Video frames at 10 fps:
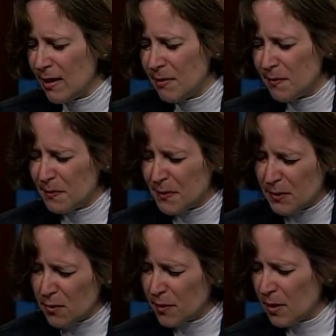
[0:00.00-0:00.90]
a
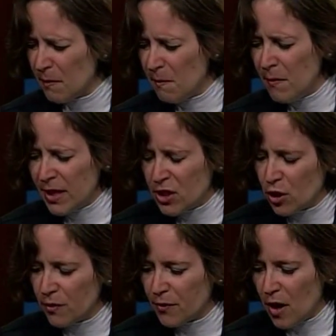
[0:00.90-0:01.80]
sort of
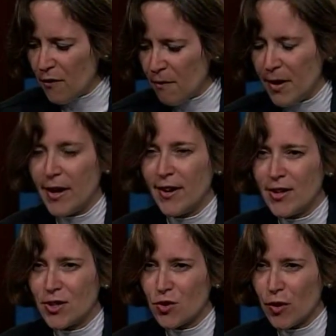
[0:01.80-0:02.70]
mixture of government and
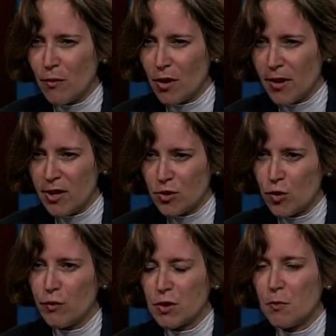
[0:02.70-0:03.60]
industry, where
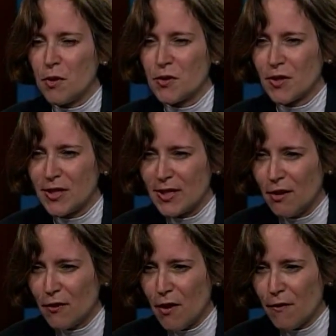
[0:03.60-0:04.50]
industry was supposedly
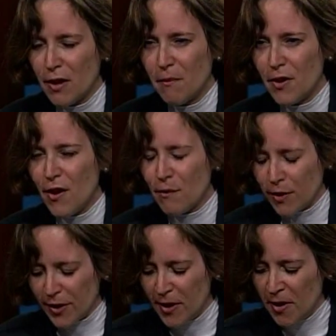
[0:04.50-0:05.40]
self-governing, but not
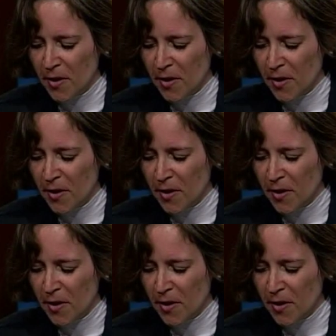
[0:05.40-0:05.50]
really.